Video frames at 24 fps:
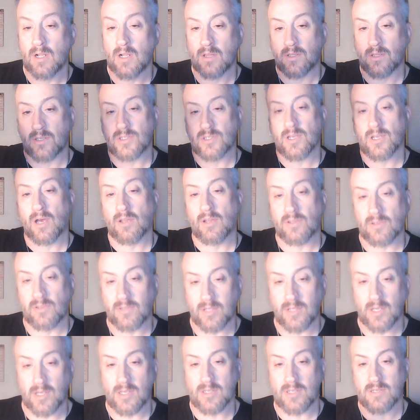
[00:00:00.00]
There's other
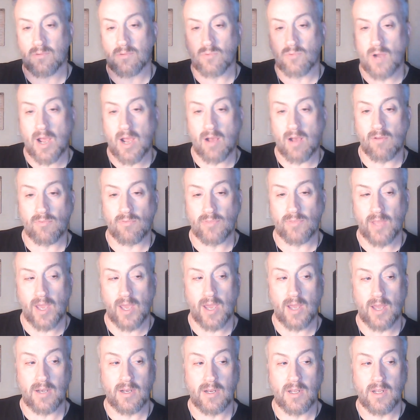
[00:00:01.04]
things around
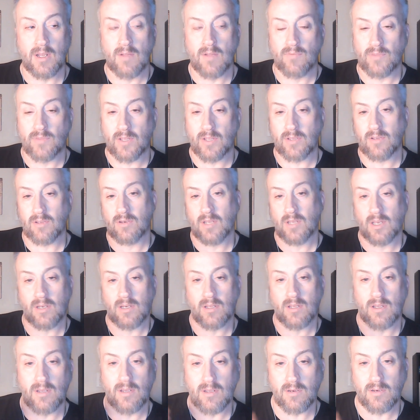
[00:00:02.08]
that you need
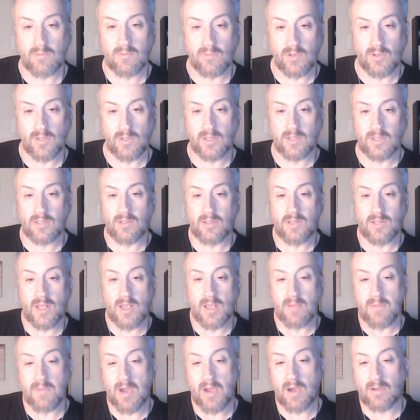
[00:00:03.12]
to really think
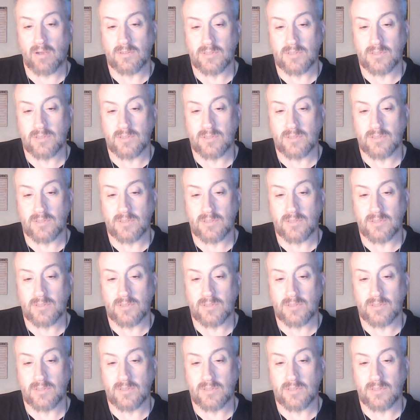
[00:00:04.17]
about